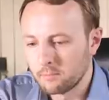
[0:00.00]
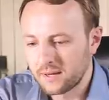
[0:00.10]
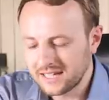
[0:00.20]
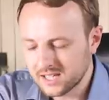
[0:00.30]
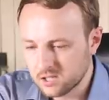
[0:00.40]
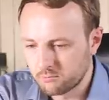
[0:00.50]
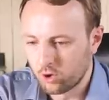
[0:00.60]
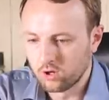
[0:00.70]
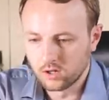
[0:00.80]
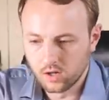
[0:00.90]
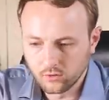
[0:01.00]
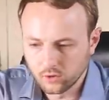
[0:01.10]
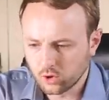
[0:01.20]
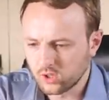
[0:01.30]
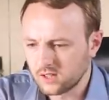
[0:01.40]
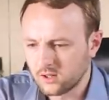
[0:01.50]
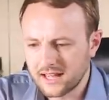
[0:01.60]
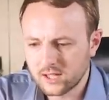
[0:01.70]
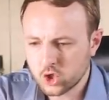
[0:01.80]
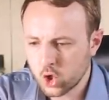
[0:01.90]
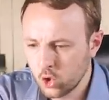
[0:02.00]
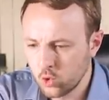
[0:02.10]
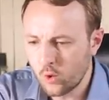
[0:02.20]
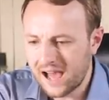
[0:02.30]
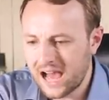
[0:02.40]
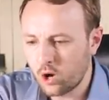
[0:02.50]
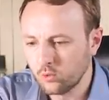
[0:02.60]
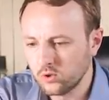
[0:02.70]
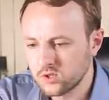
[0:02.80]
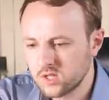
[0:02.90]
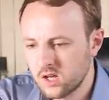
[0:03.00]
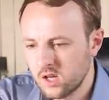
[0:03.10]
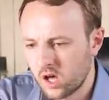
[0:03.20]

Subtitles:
Peterborough, London in like 2 hours,